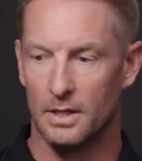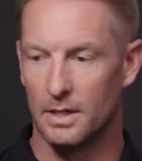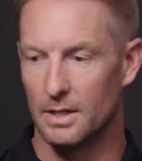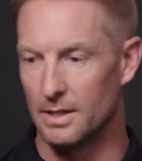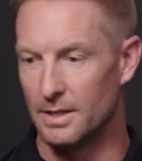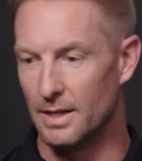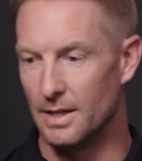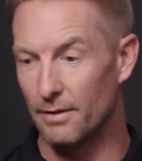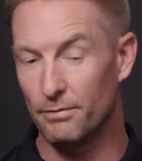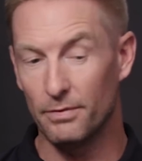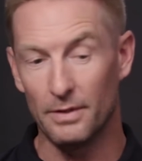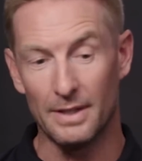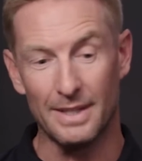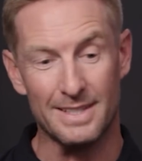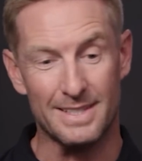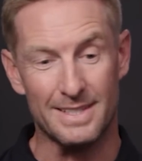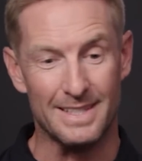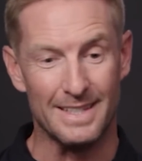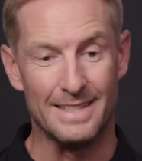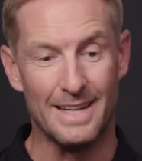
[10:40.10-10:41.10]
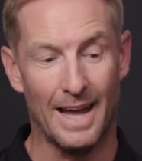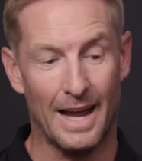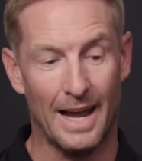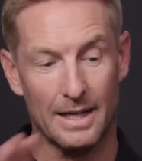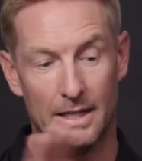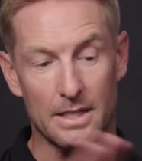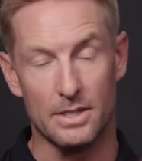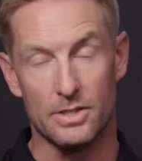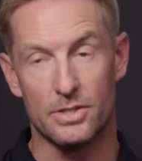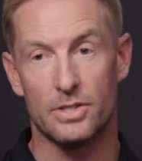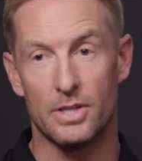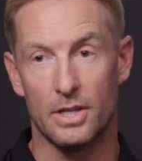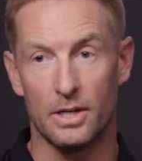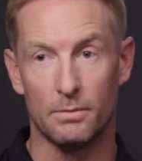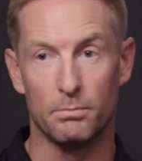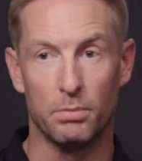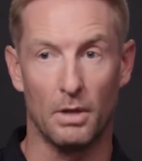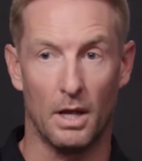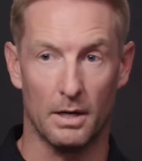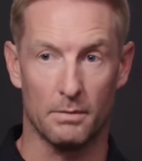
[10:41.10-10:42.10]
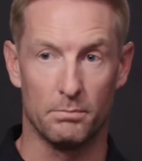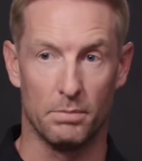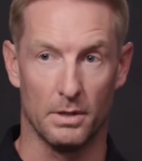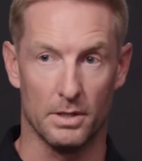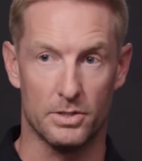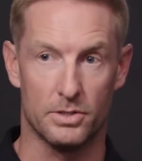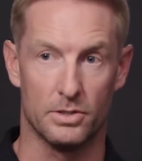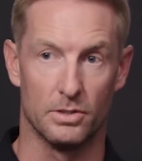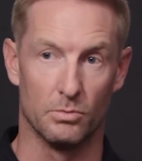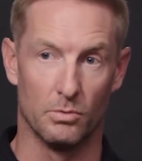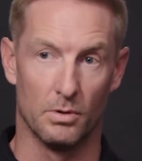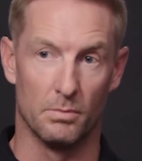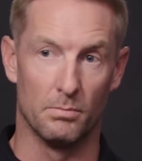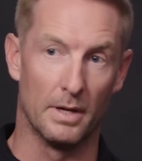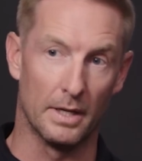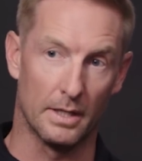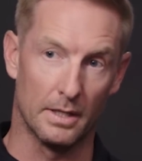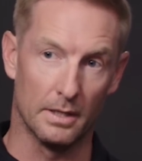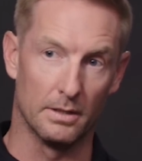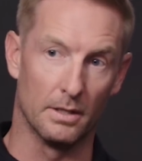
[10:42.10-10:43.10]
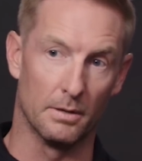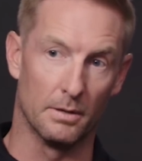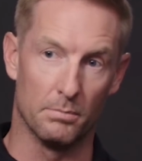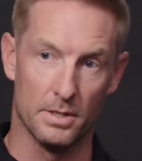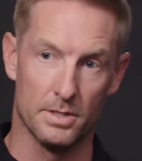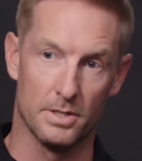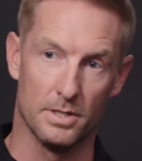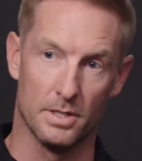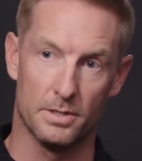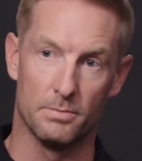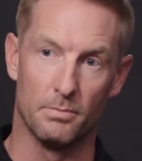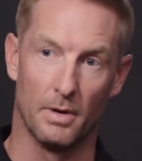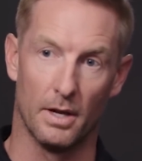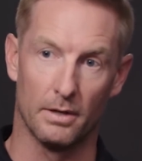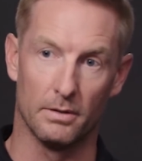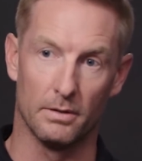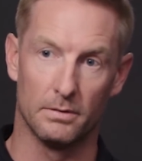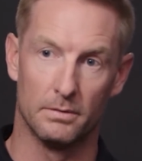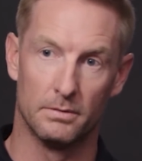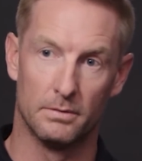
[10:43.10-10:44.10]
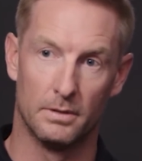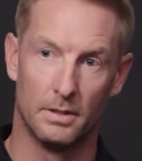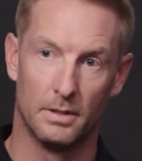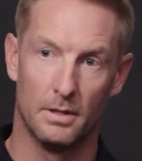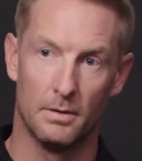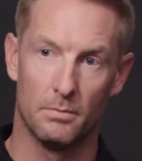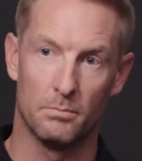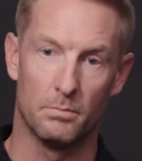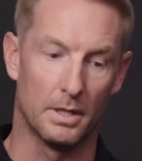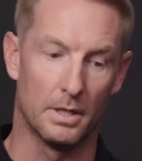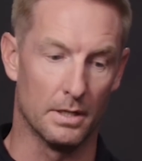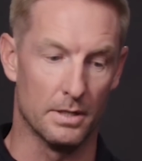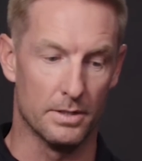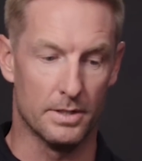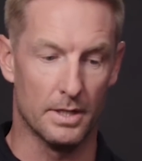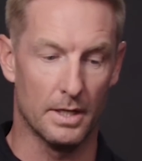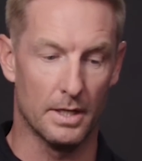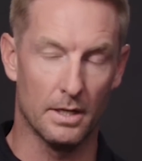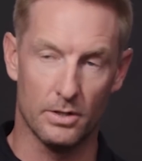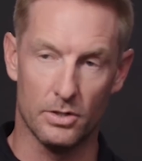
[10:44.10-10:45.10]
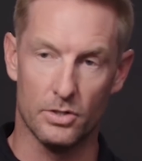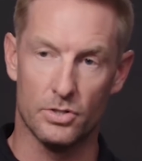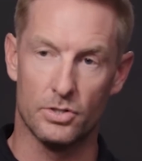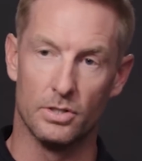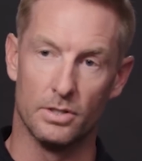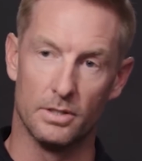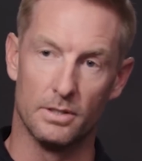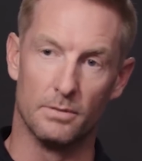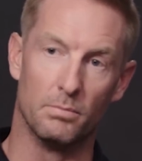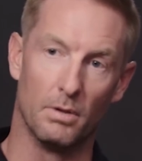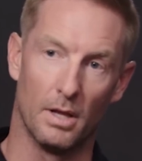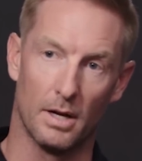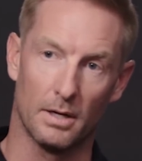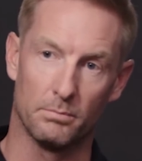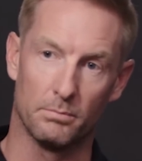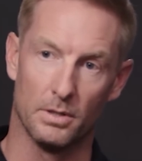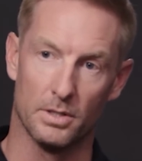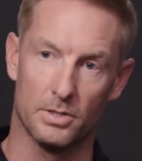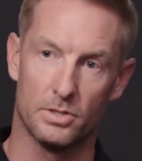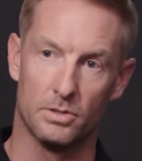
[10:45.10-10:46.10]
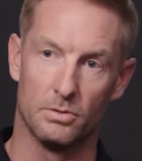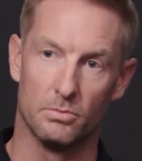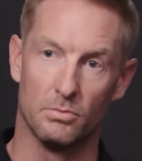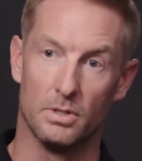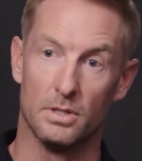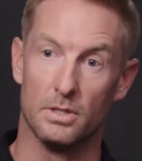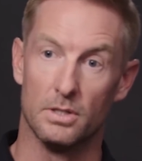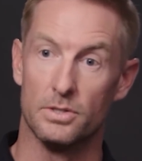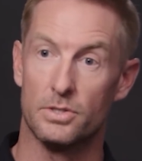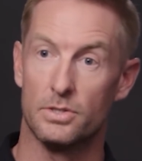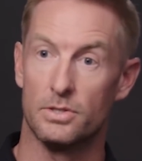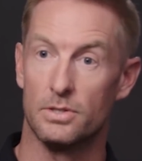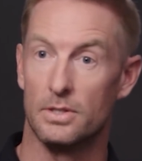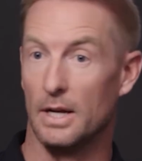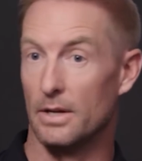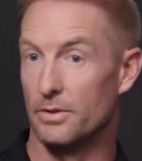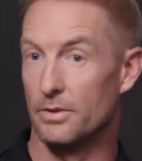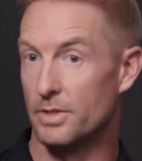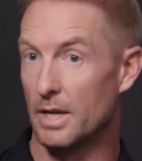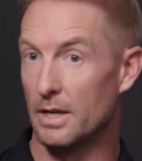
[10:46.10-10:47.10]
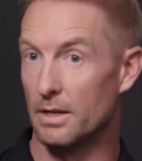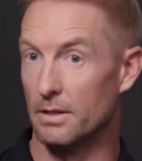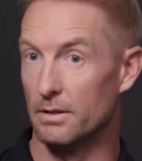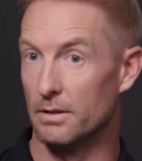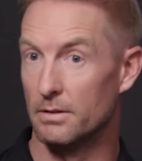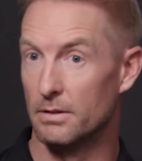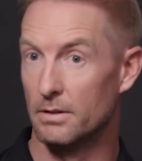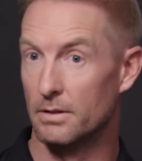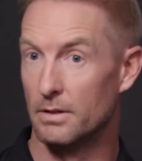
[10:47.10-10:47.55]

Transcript: Netflix did not consider Blockbuster when making their business model because they understood that Blockbuster was outdated.